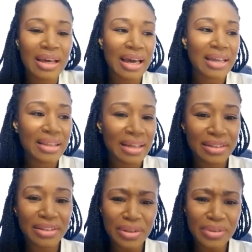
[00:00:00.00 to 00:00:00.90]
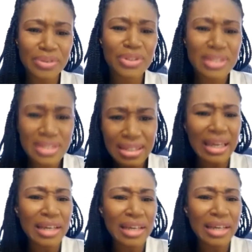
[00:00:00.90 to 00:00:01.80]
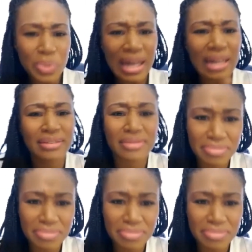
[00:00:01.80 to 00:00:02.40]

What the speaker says: And then, just in case we had